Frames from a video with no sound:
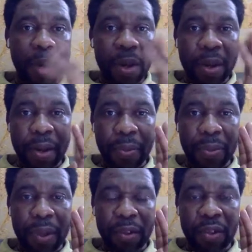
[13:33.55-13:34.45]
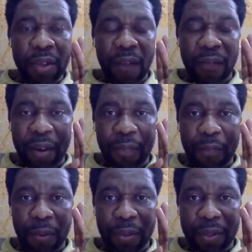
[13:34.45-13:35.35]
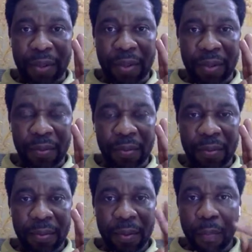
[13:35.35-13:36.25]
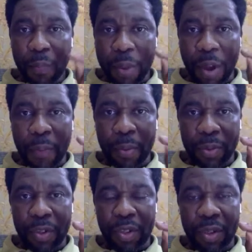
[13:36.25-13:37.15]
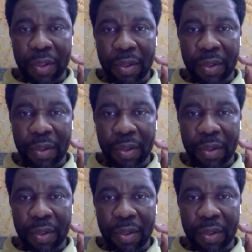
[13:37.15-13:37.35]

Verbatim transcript: three key things are very important purpose,